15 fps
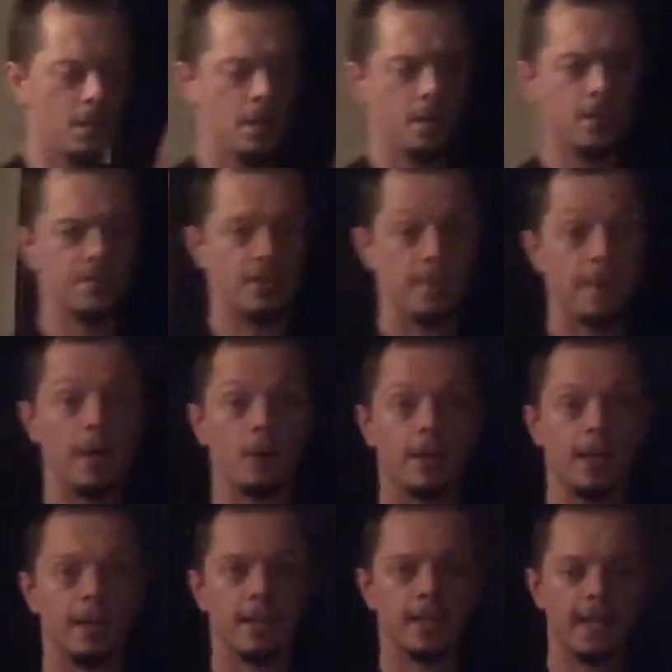step out and in
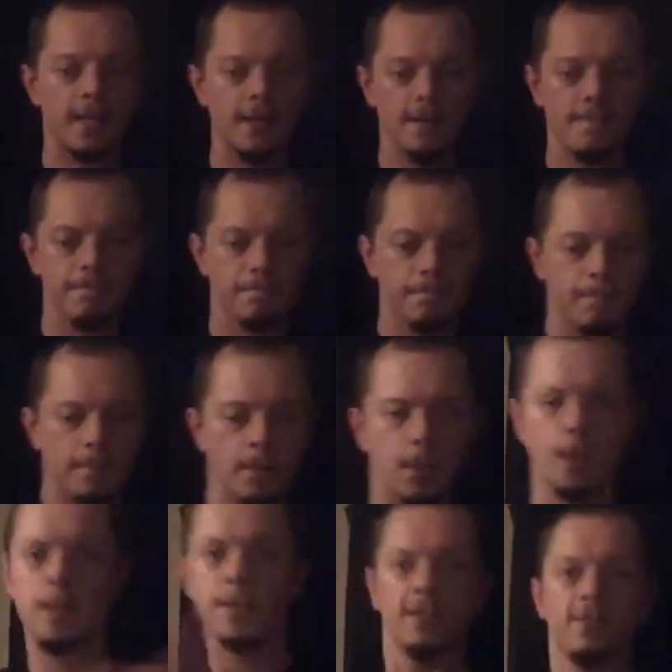again,
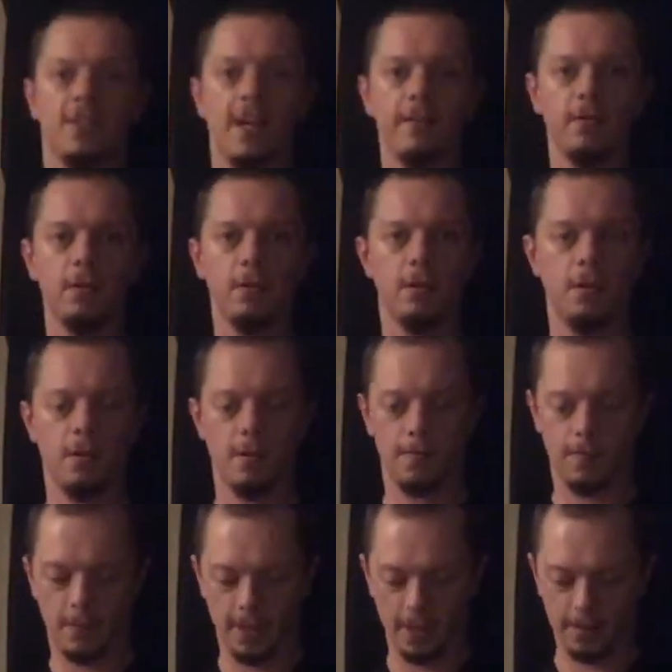7,
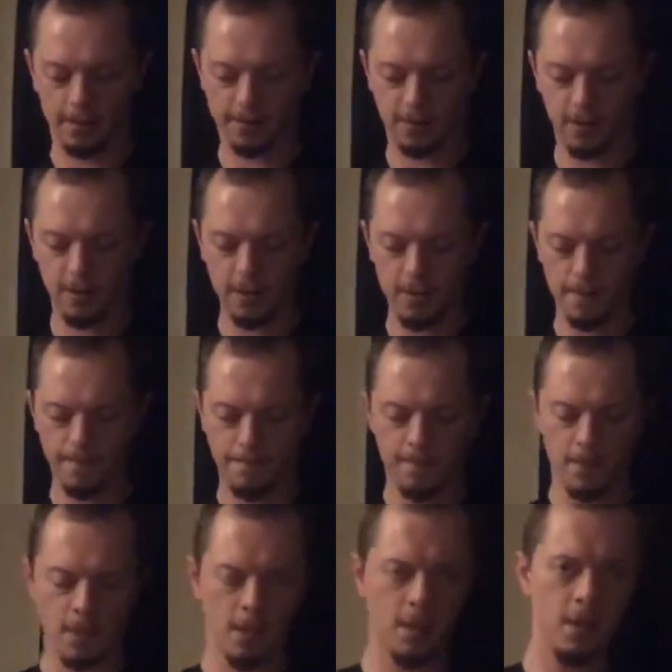but the other side,
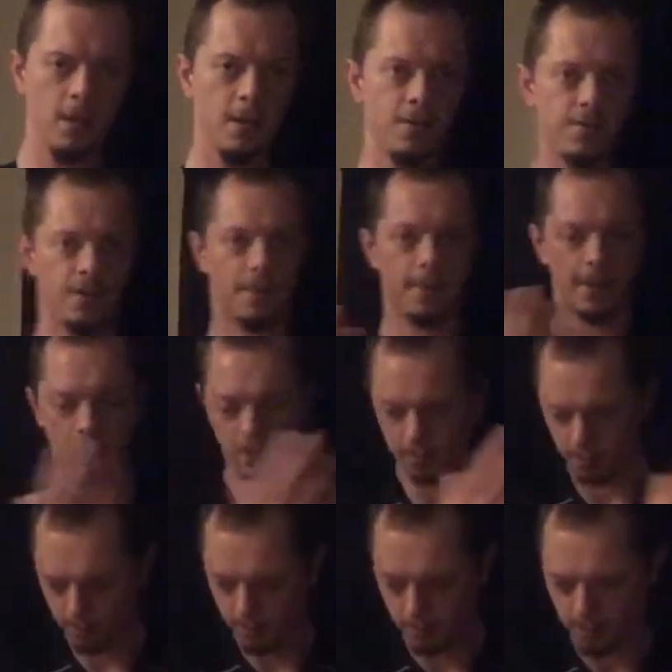step out,
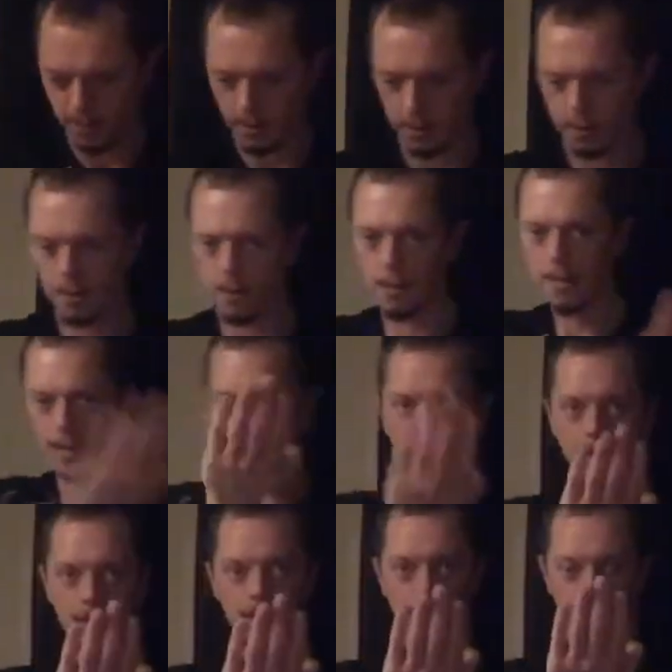
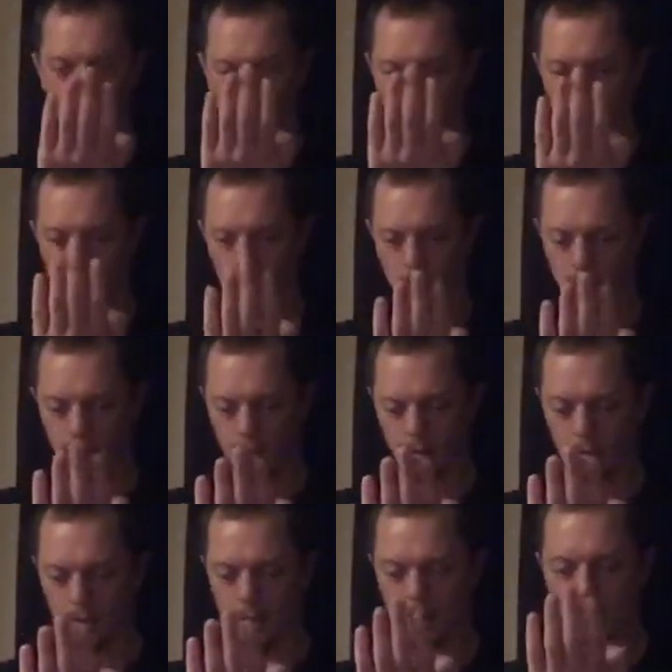8,
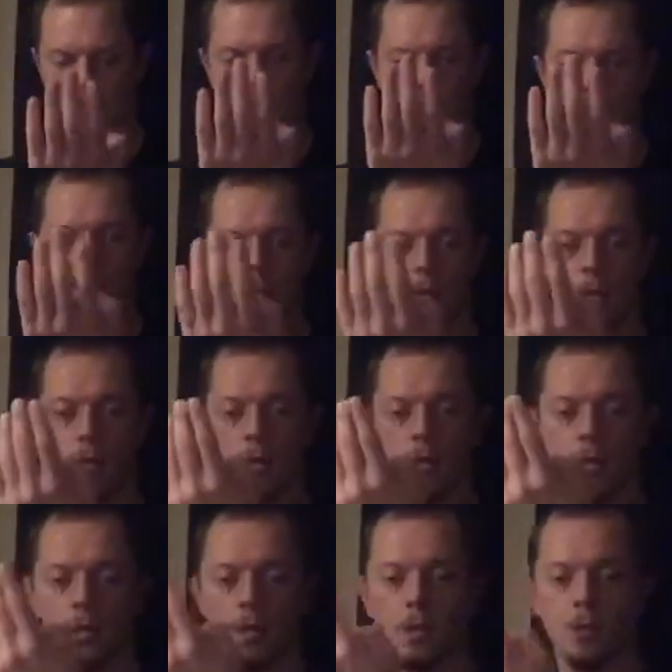okay,
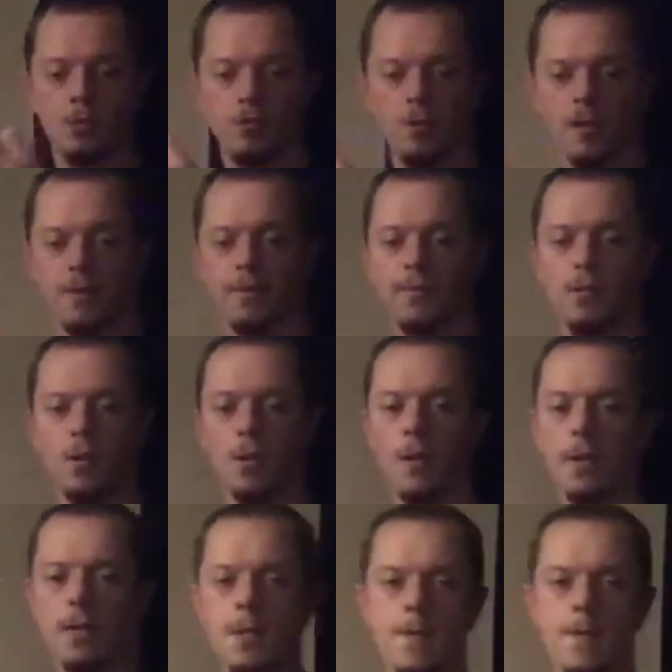shift 9,